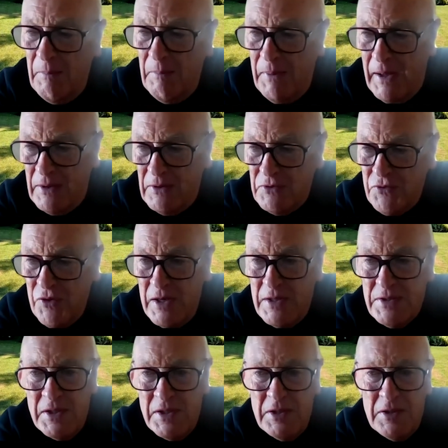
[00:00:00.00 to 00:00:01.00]
but try
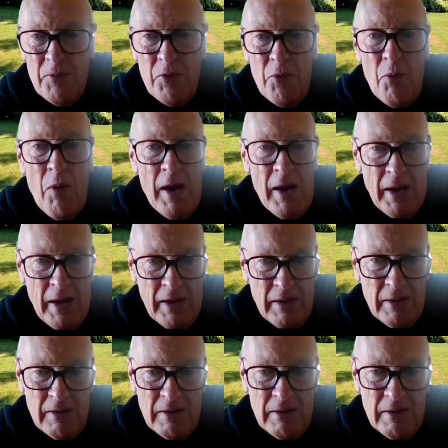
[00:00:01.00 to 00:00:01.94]
and take them away